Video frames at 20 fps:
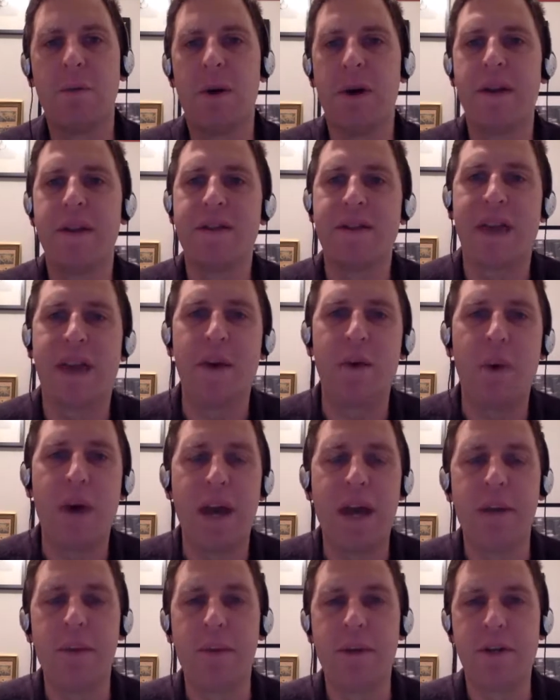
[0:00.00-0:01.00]
was a
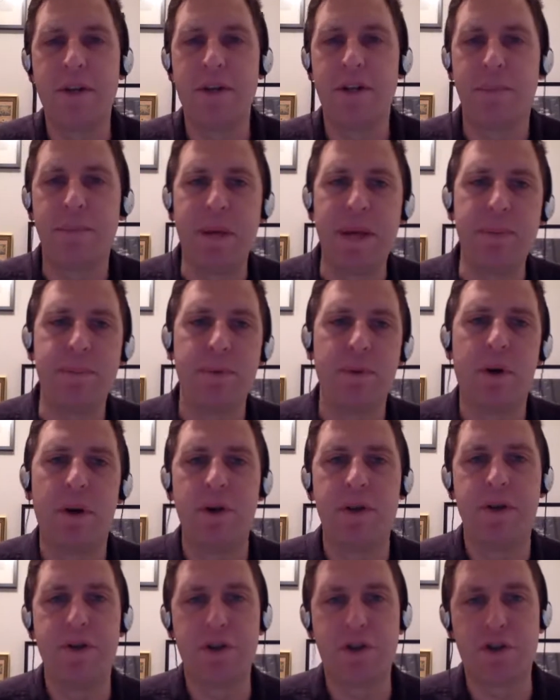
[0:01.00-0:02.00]
way in which the people
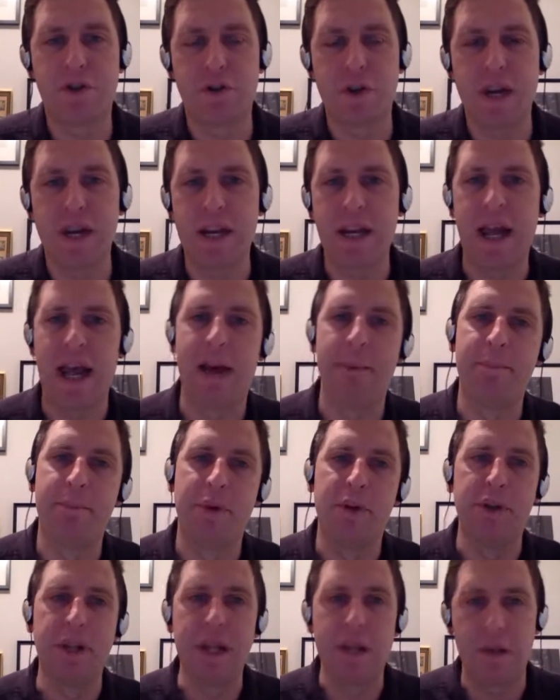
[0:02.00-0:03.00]
on the street
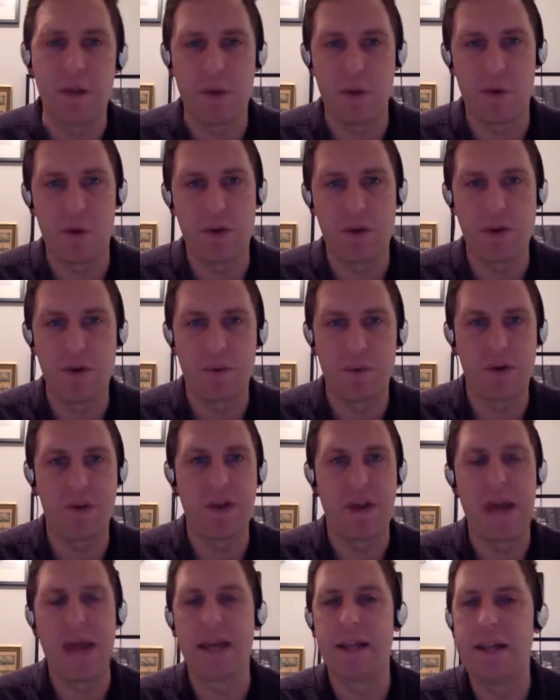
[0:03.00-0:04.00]
and police sources were
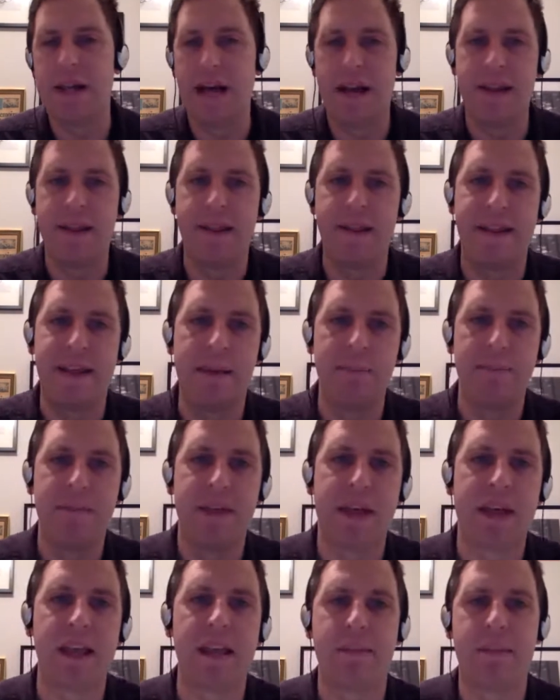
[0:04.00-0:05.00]
saying a lot of the same
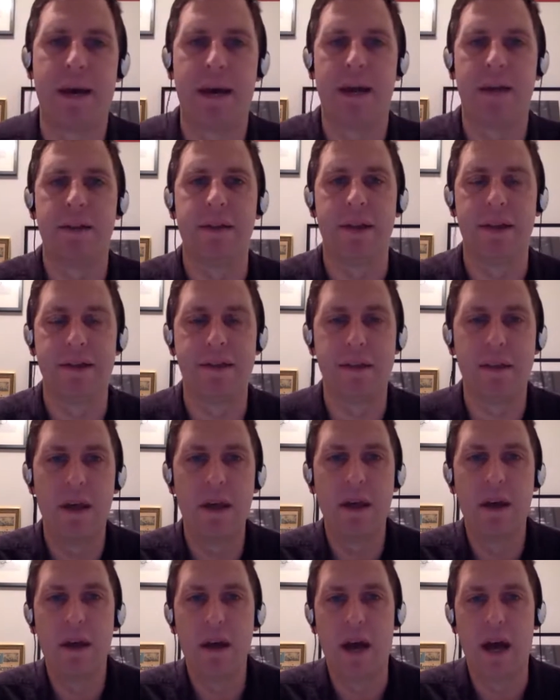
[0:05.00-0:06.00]
things about this
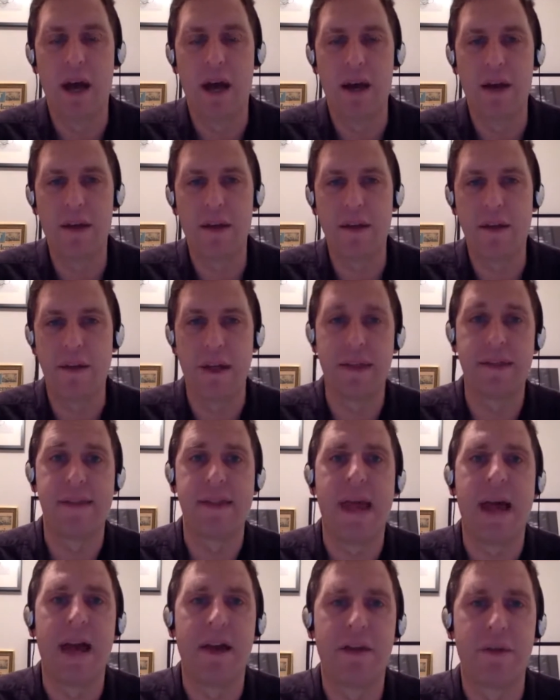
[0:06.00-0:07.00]

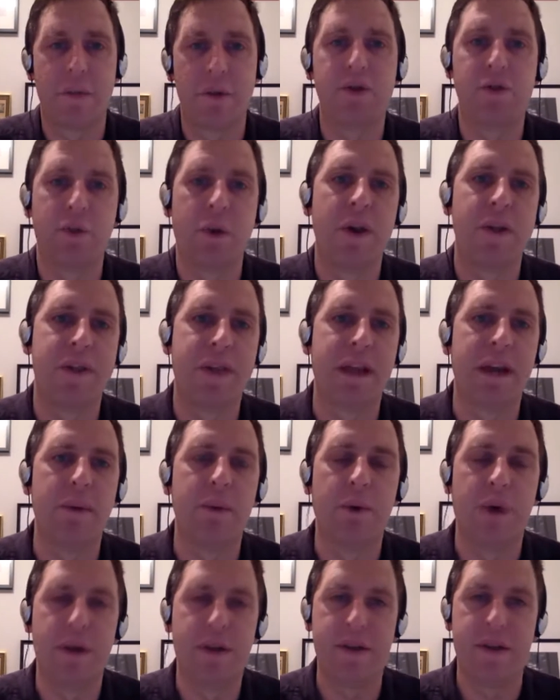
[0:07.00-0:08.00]
death, which was that
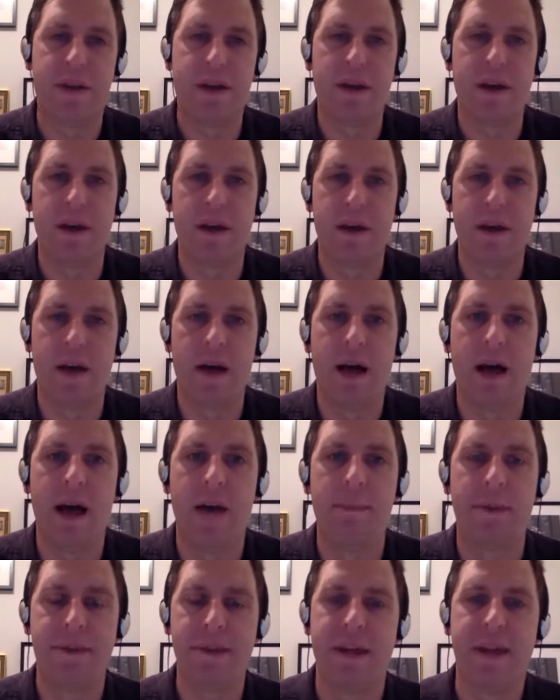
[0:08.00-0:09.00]
it was a
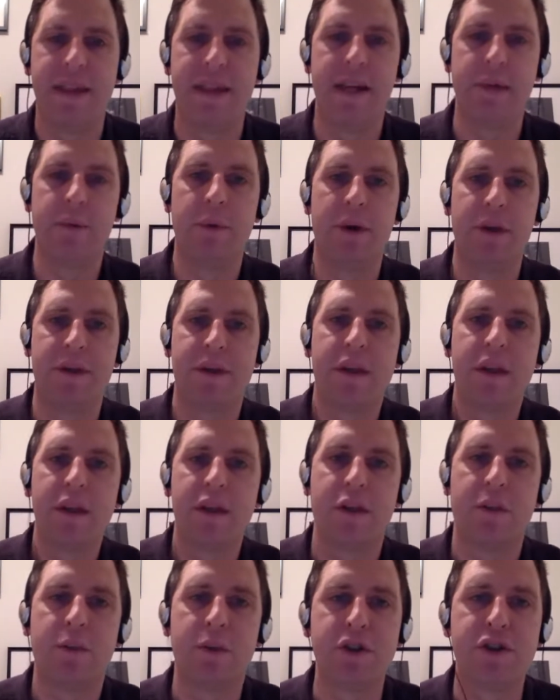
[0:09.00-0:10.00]
homicide, that it was
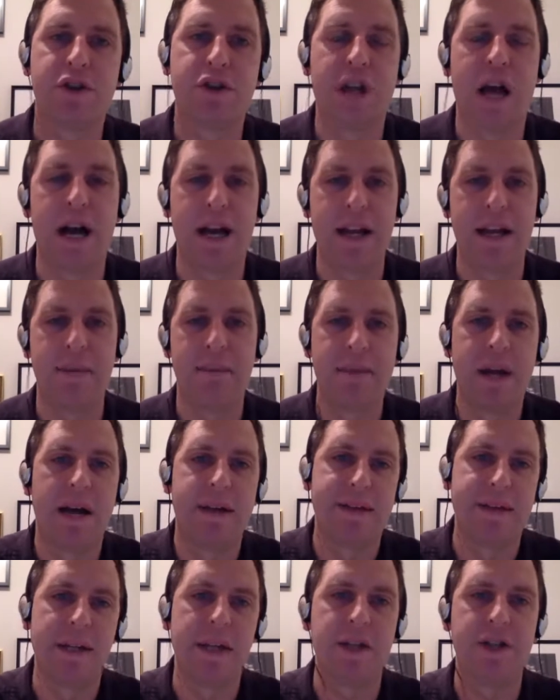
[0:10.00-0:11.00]
someone shot him,
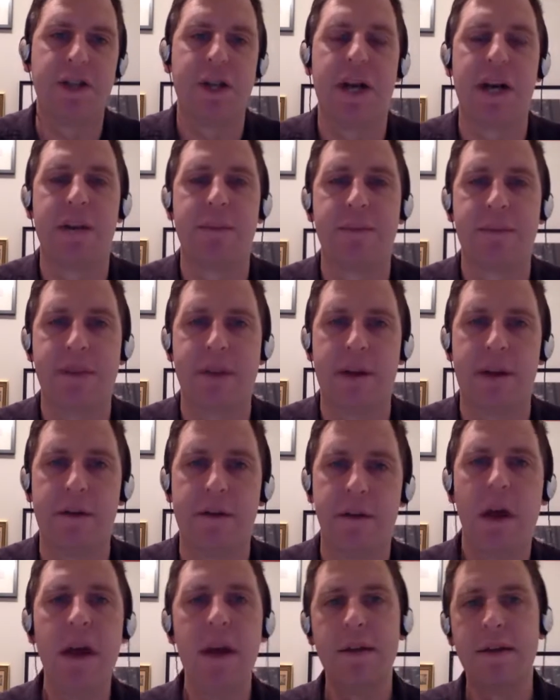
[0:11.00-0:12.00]
not that he shot
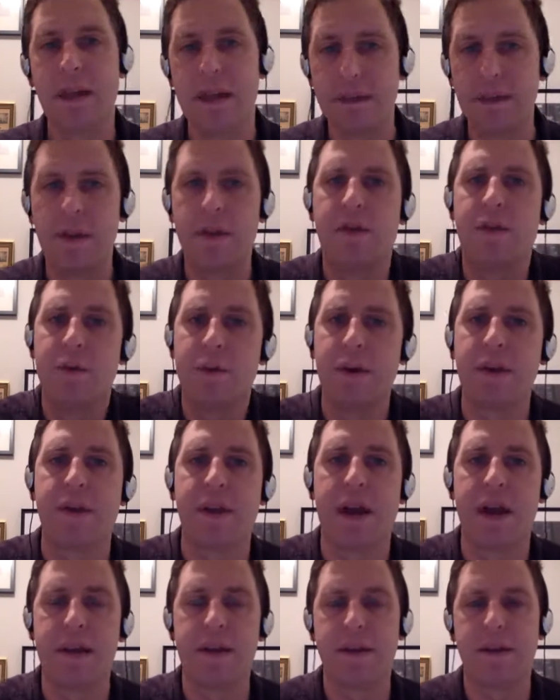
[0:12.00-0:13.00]
himself. Then the
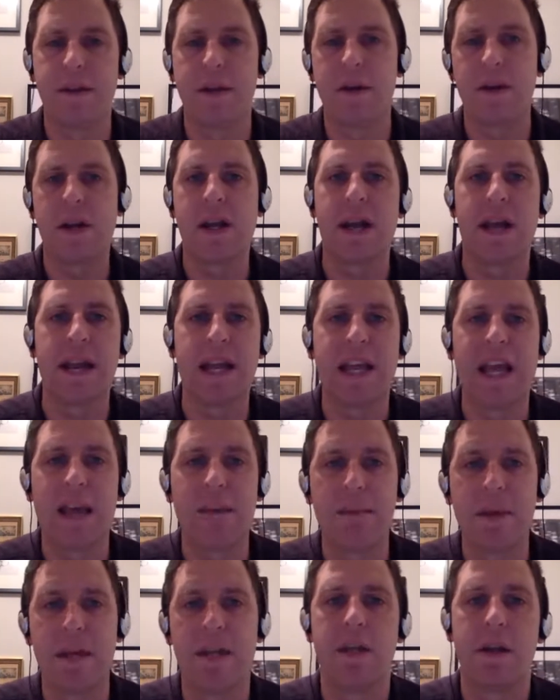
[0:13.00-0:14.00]
suicide theory kind of
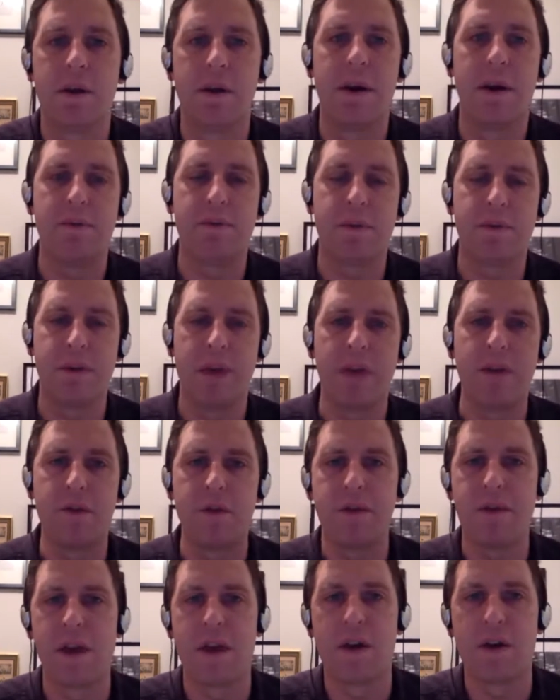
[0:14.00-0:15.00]
came in, as
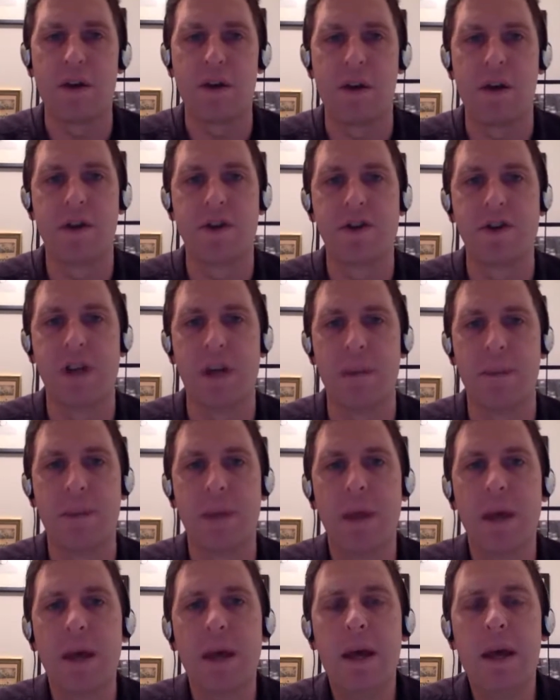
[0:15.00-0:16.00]
you said earlier, Chip,
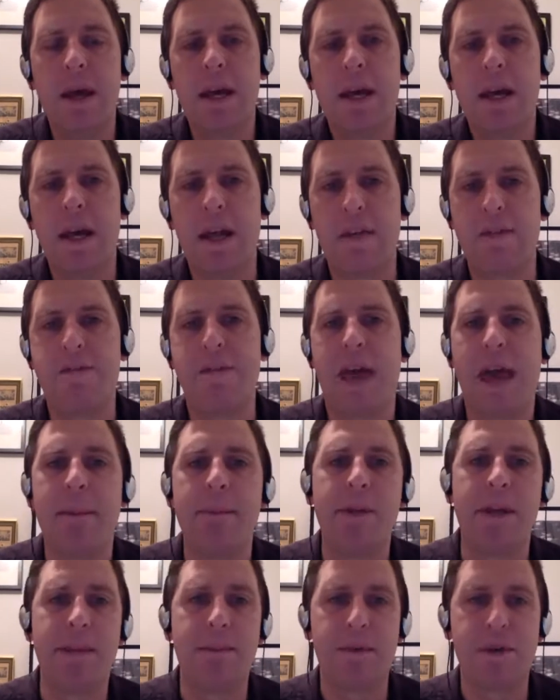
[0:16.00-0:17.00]
his
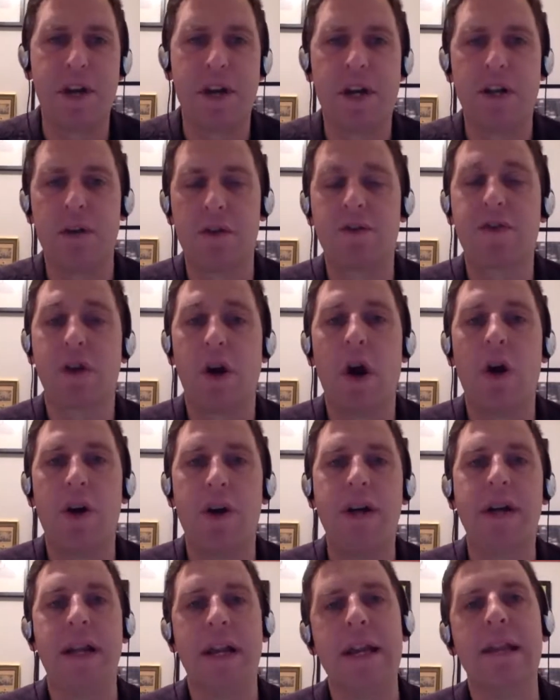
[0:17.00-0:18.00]
family in particular has
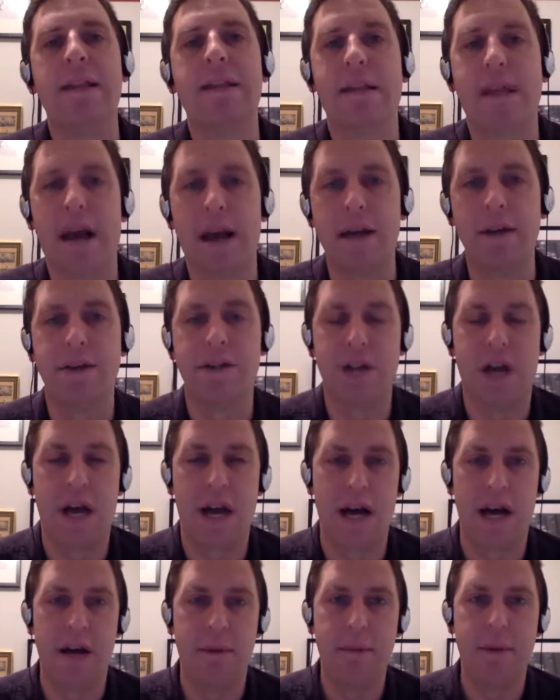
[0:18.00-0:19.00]
called it an inside
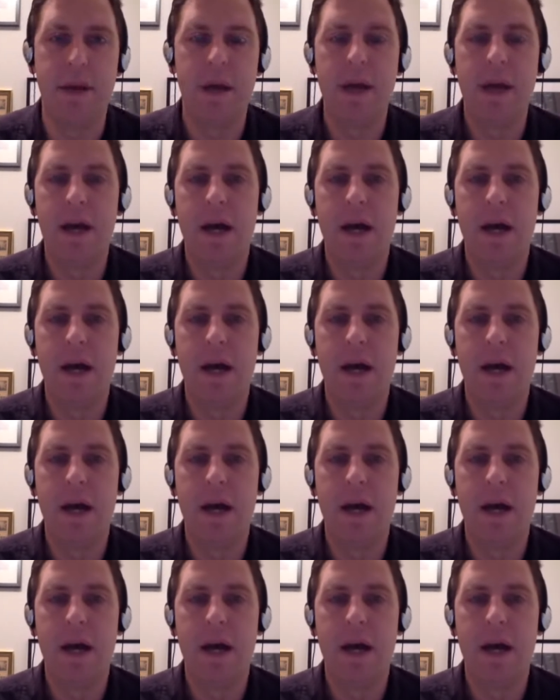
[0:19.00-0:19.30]
job.